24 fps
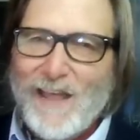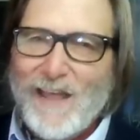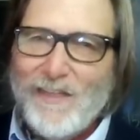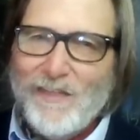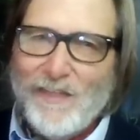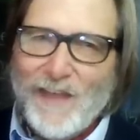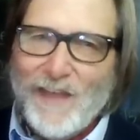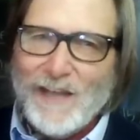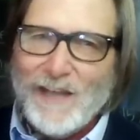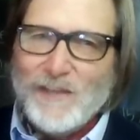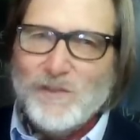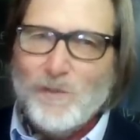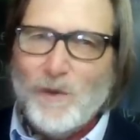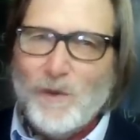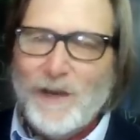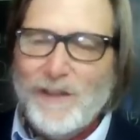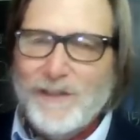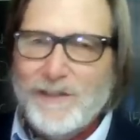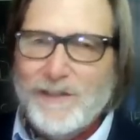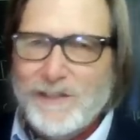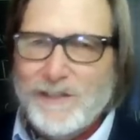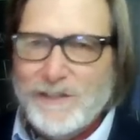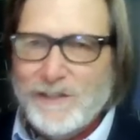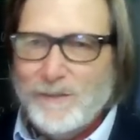That's why
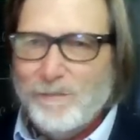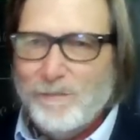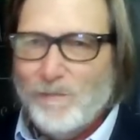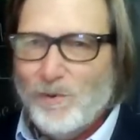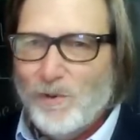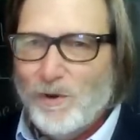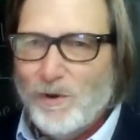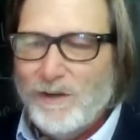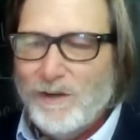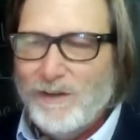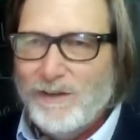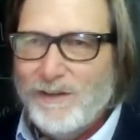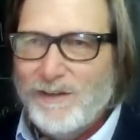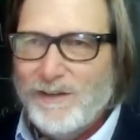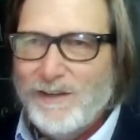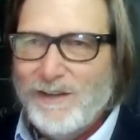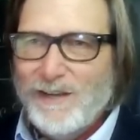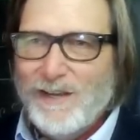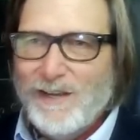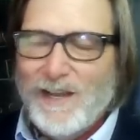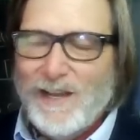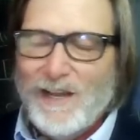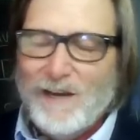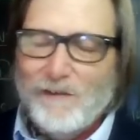this is important.
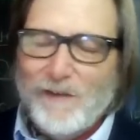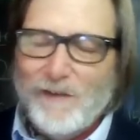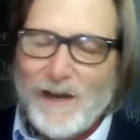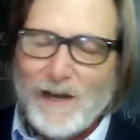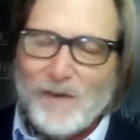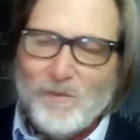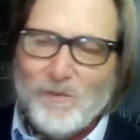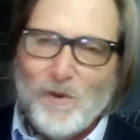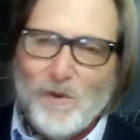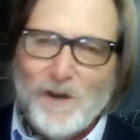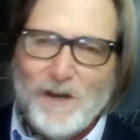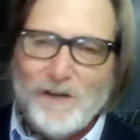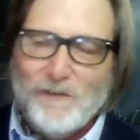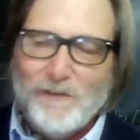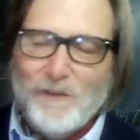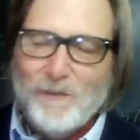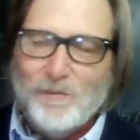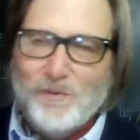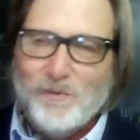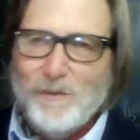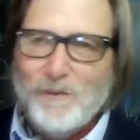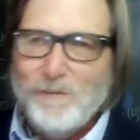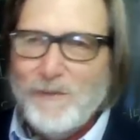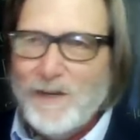And in fact, one of the
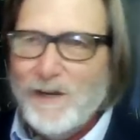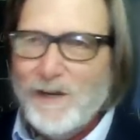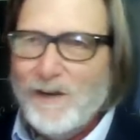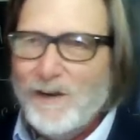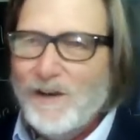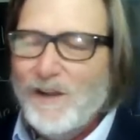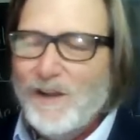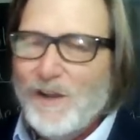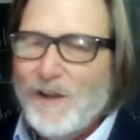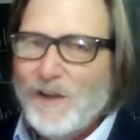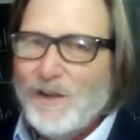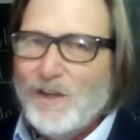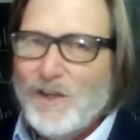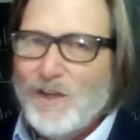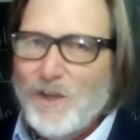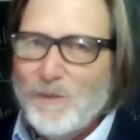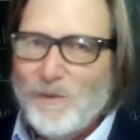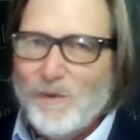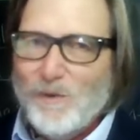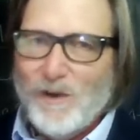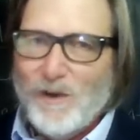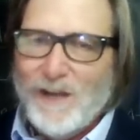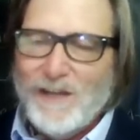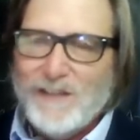premier human
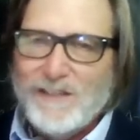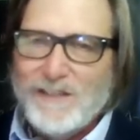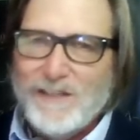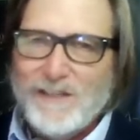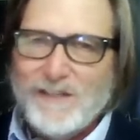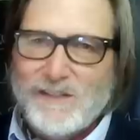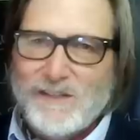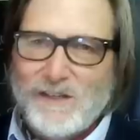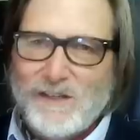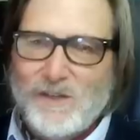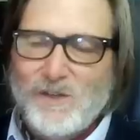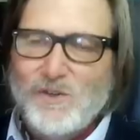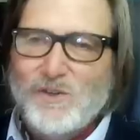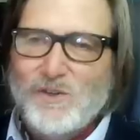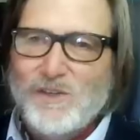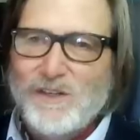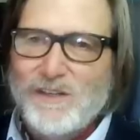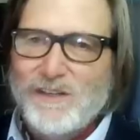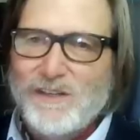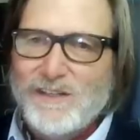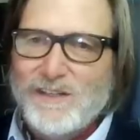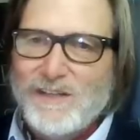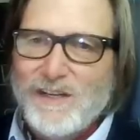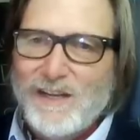rights
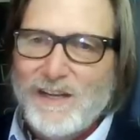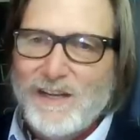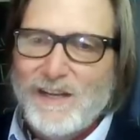institutions